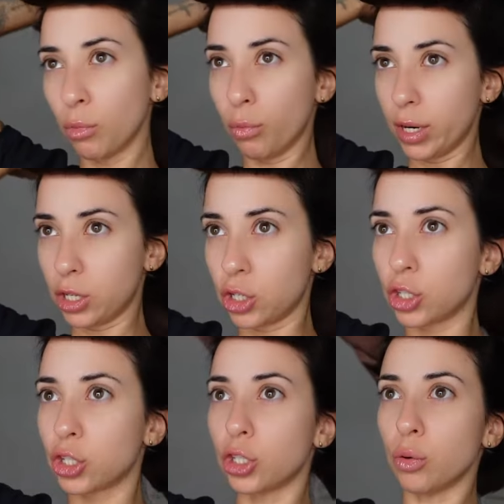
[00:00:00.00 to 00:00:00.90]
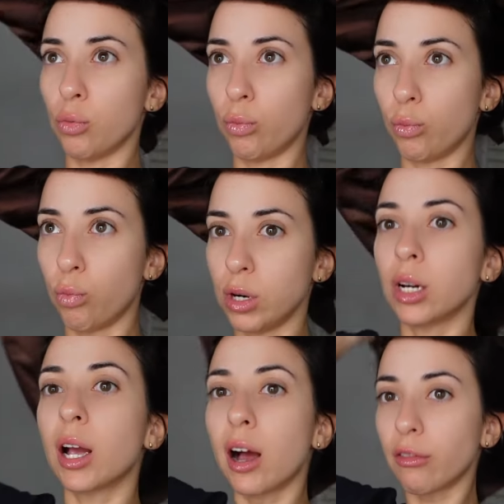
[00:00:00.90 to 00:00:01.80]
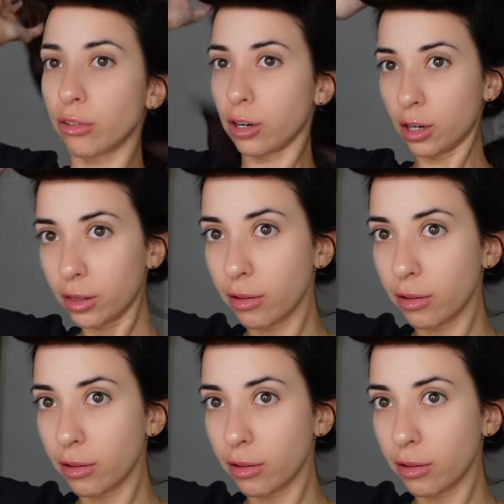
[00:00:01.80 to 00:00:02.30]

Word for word: which wouldn't cover